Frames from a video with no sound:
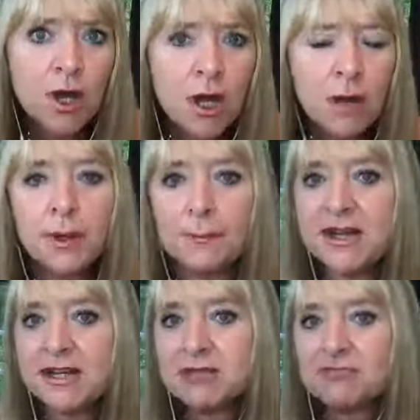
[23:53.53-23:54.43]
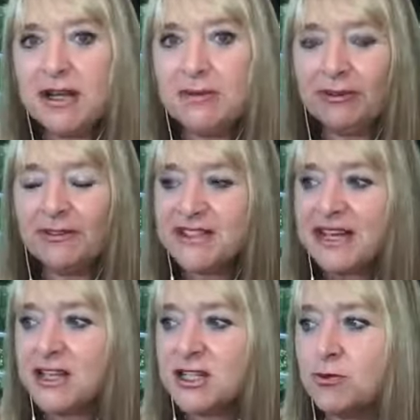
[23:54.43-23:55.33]
but because people have said it's
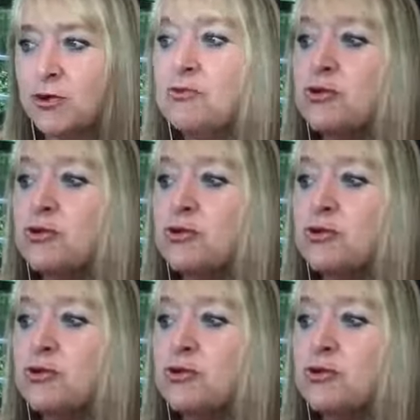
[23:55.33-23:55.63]
woo-woo,